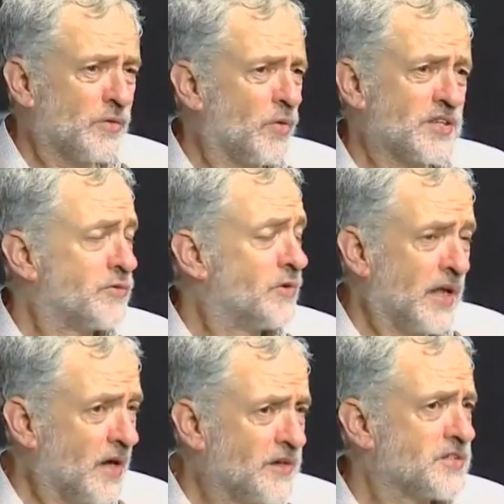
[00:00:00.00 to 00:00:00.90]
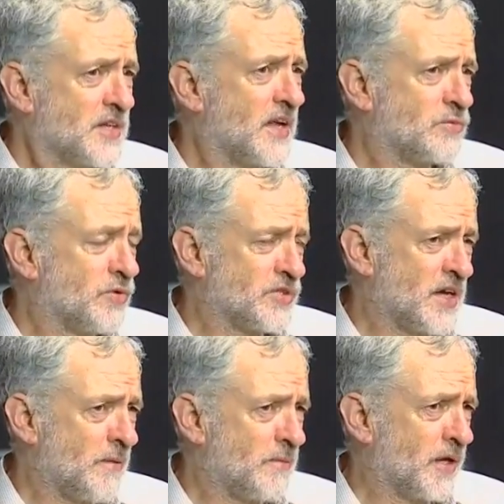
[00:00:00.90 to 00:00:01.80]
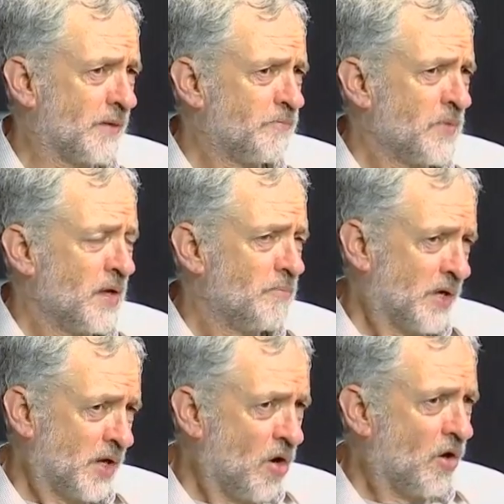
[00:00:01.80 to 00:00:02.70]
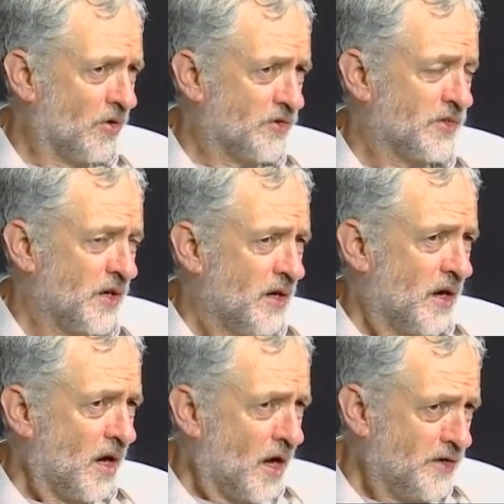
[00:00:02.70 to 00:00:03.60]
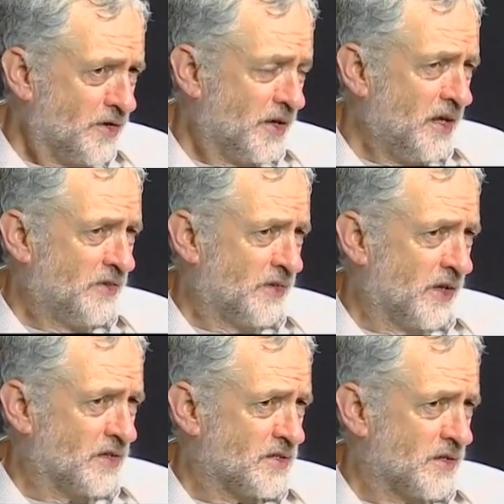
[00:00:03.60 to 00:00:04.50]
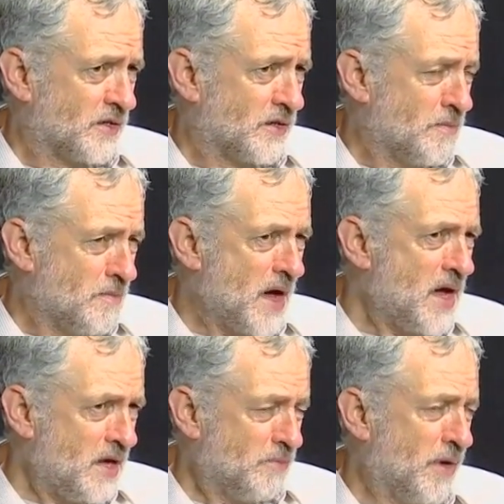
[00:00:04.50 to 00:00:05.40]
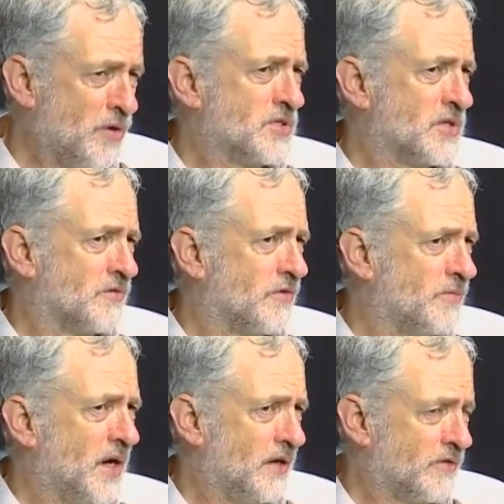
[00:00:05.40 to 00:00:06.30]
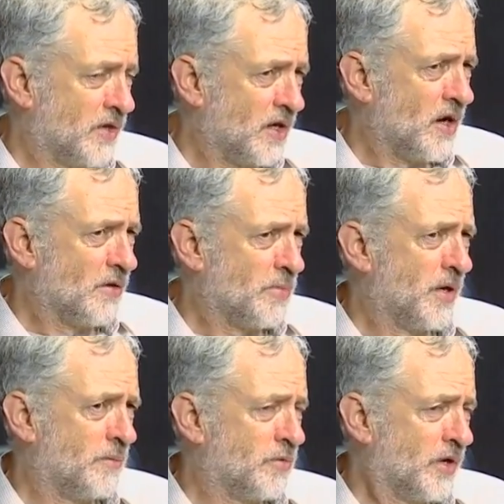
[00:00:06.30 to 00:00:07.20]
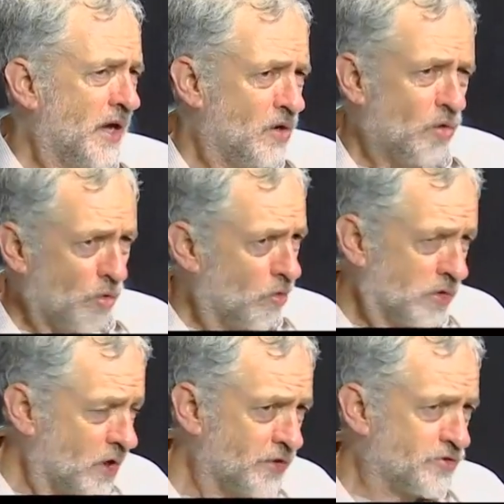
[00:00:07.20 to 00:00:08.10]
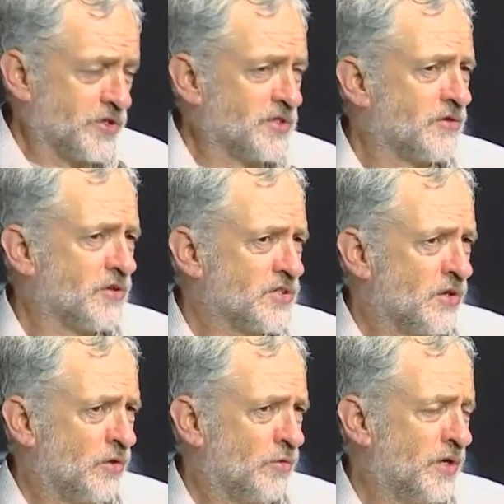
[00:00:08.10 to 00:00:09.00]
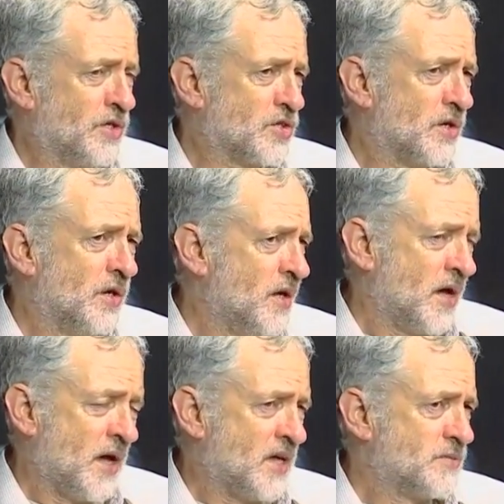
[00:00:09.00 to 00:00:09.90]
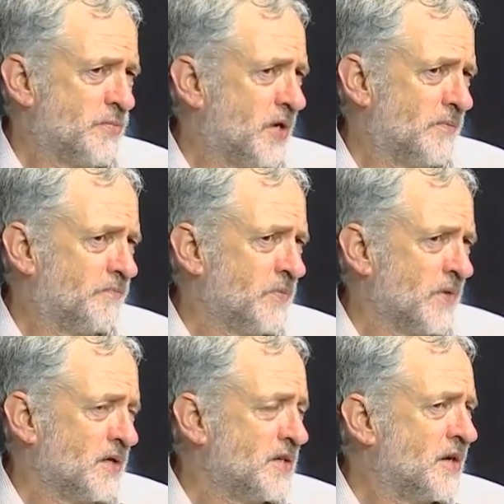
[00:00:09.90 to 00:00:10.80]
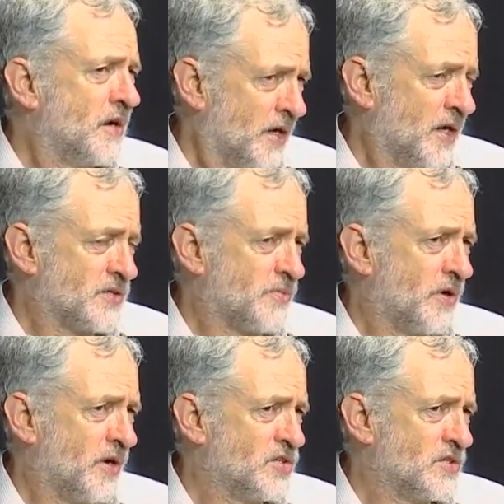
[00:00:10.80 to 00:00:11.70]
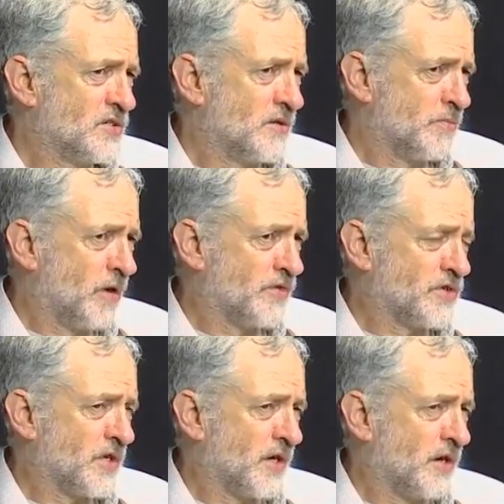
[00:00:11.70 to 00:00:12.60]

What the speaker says: West really understands what's happening, because underneath it, the main motive of many of the young people in all countries across the whole region has been denied aspirations and poverty.